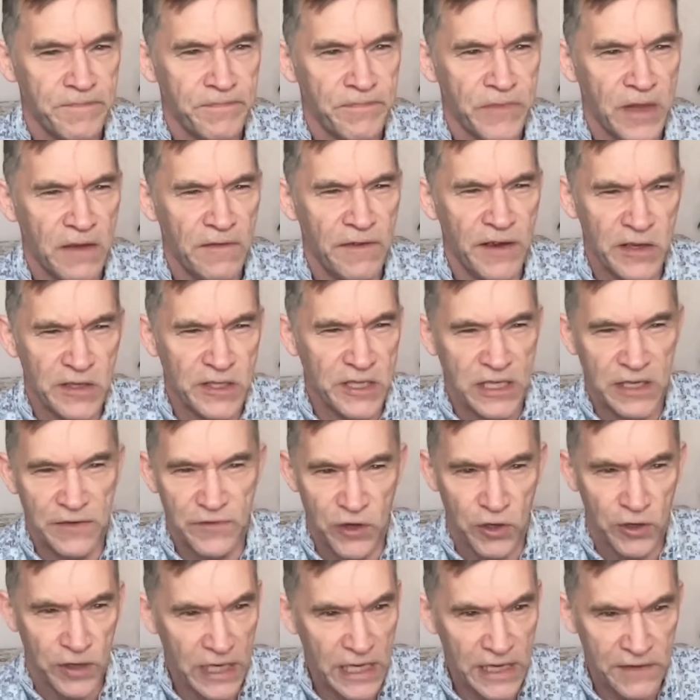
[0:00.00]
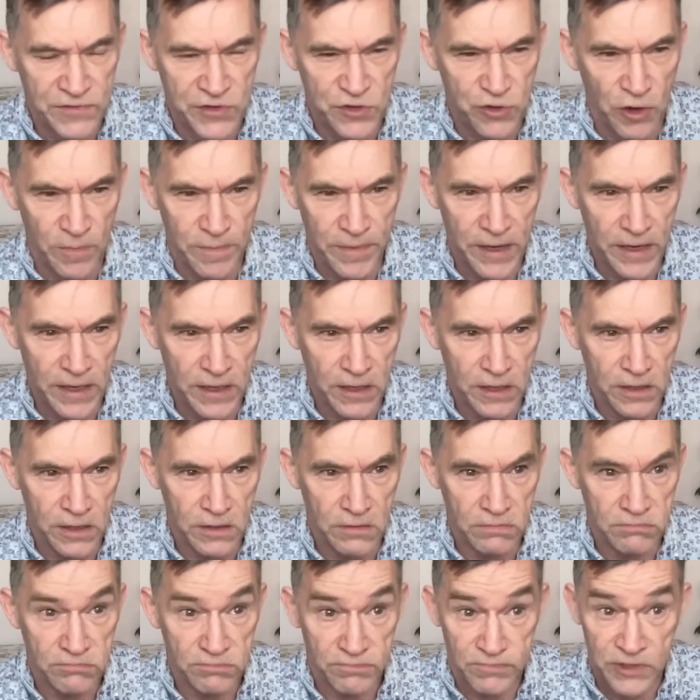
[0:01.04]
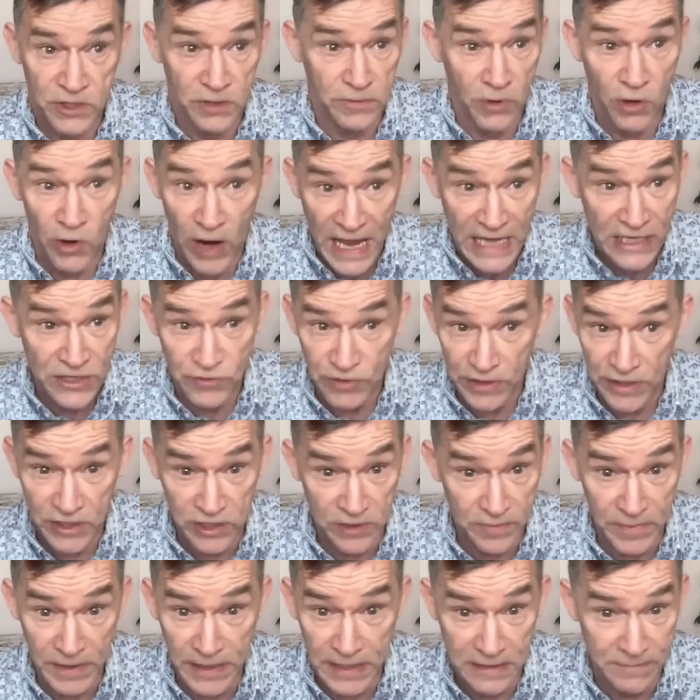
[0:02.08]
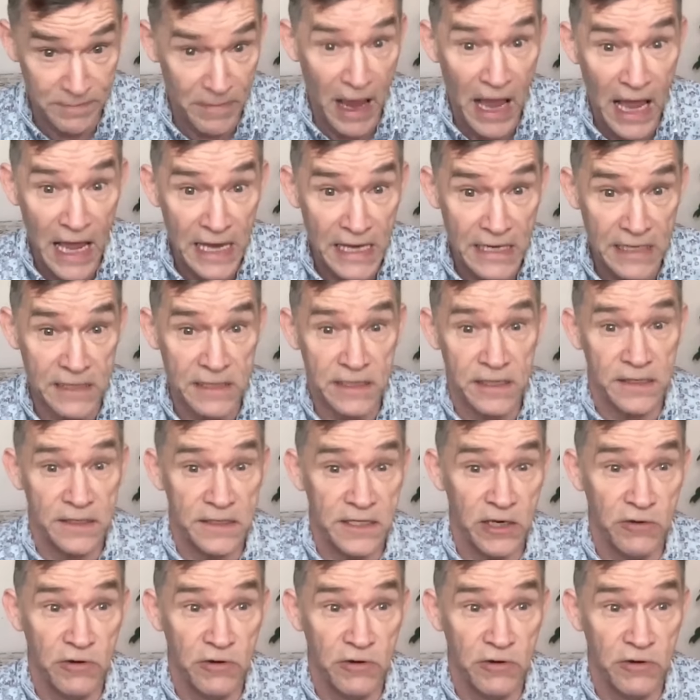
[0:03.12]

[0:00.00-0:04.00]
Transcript: It feels as if you're eavesdropping or entering somebody's mind. It's so